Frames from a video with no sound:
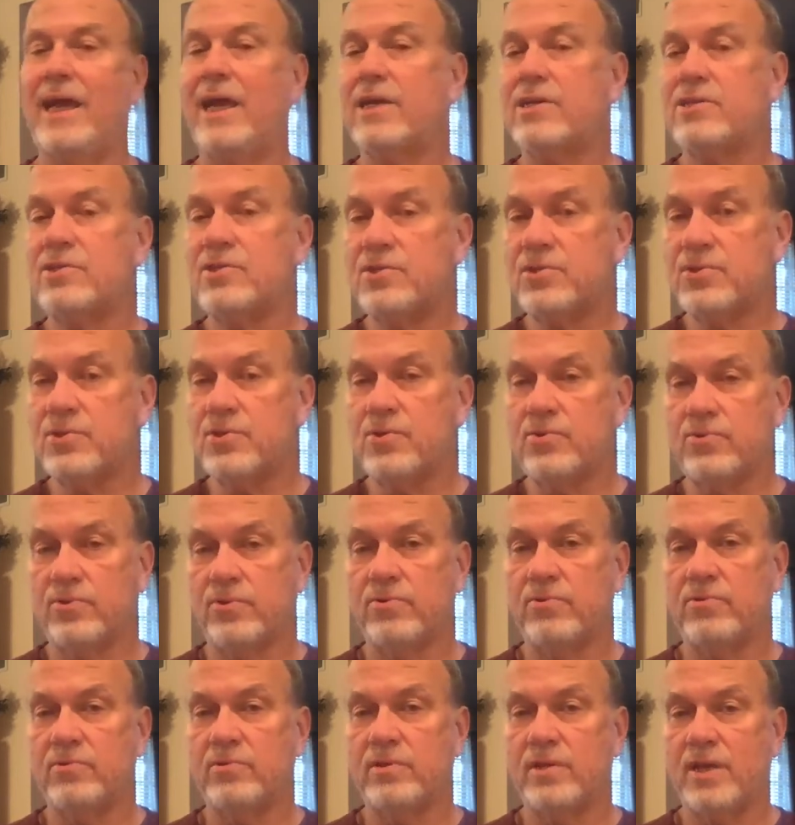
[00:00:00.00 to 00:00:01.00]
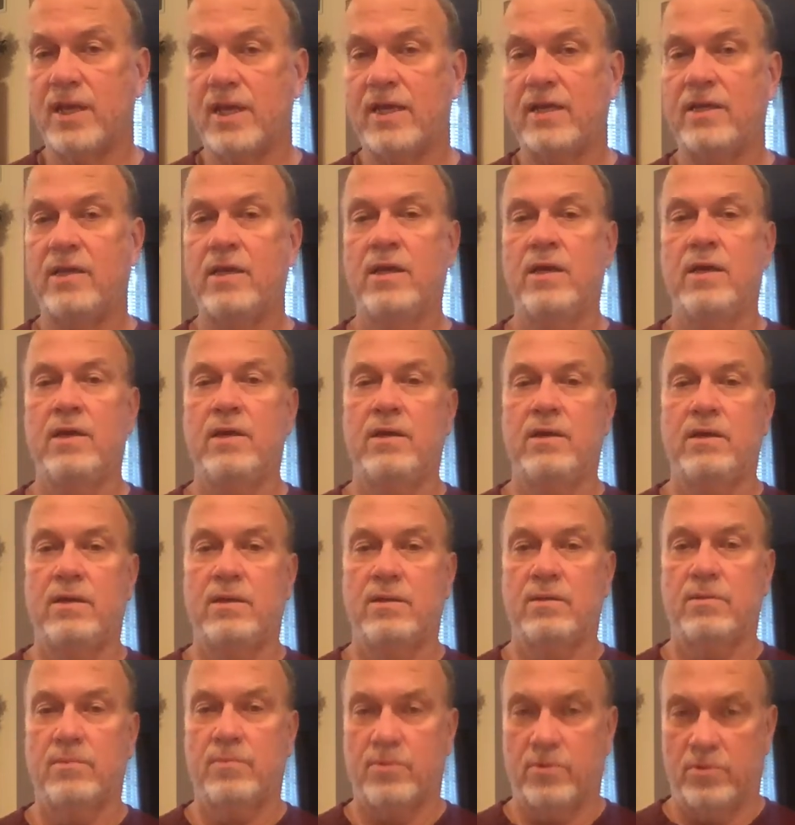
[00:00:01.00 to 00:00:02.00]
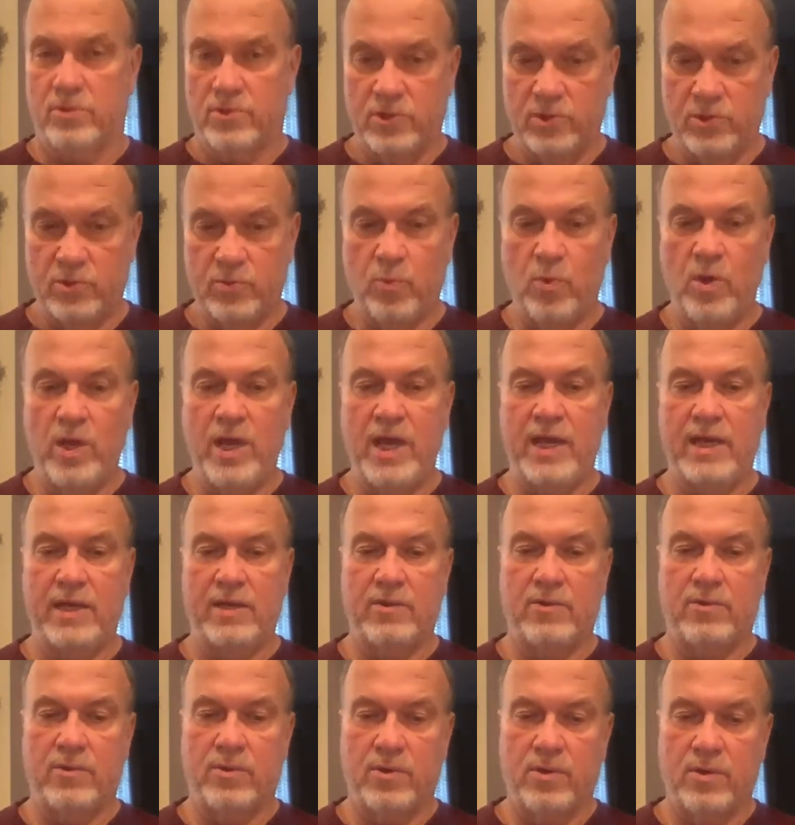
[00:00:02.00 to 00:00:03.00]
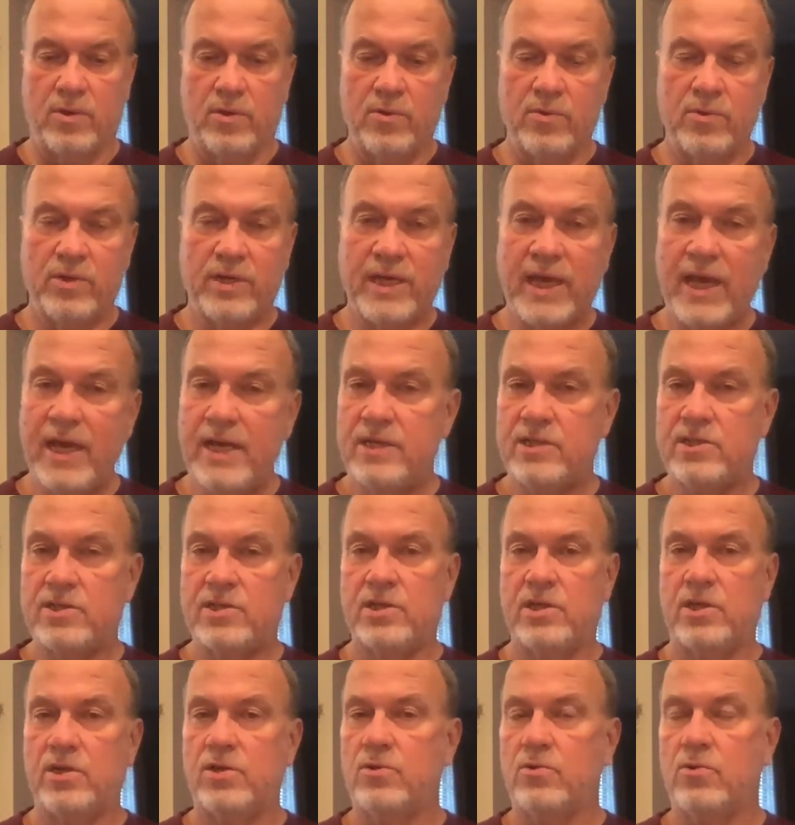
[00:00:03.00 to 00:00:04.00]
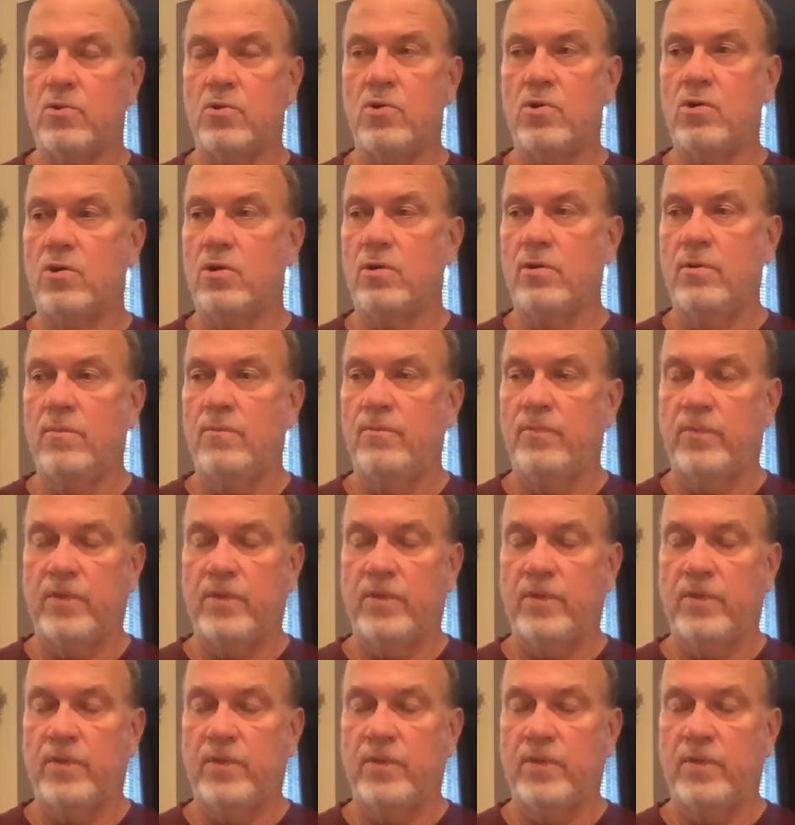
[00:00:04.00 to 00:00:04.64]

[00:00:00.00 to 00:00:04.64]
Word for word: externals like a person's weight or location or